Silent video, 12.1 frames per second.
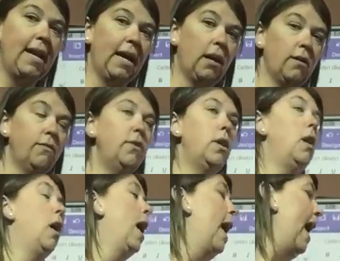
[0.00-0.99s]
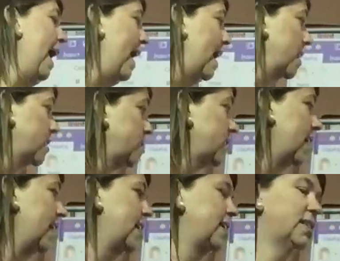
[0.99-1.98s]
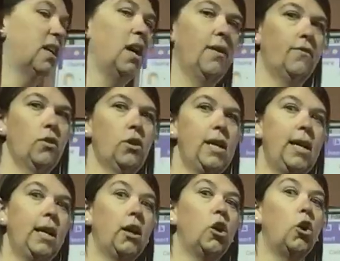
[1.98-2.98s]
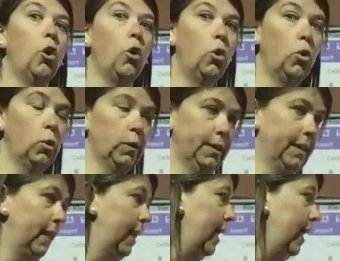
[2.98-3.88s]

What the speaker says: out of, and it is covered in gold.